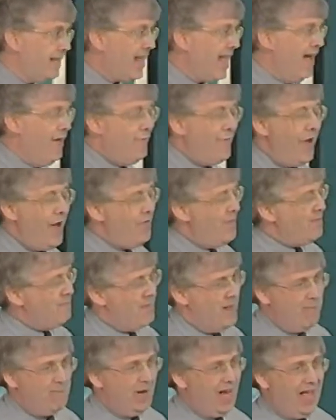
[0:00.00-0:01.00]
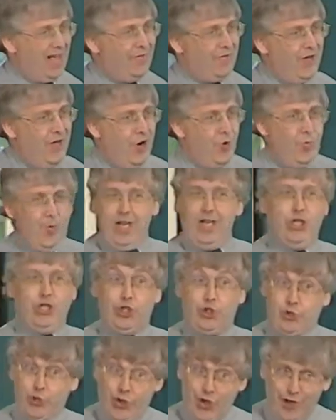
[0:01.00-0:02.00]
I found that people have really
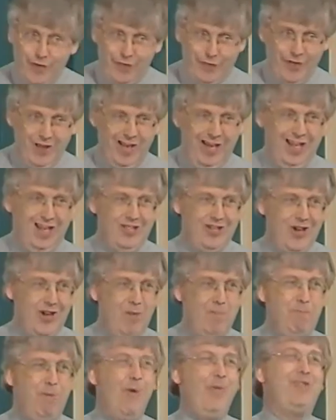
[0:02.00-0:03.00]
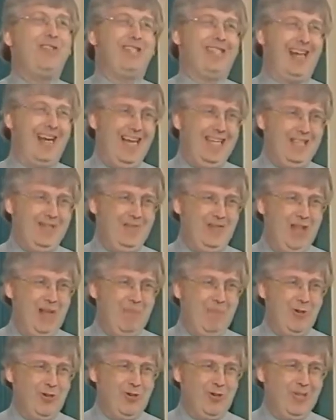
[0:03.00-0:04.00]
strong feelings on both sides of
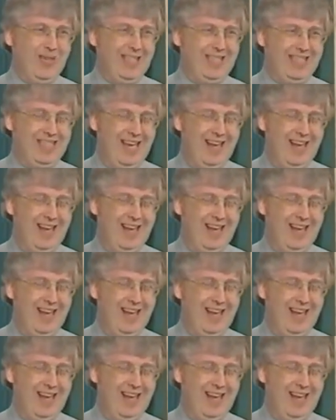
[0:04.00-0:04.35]
labor unions.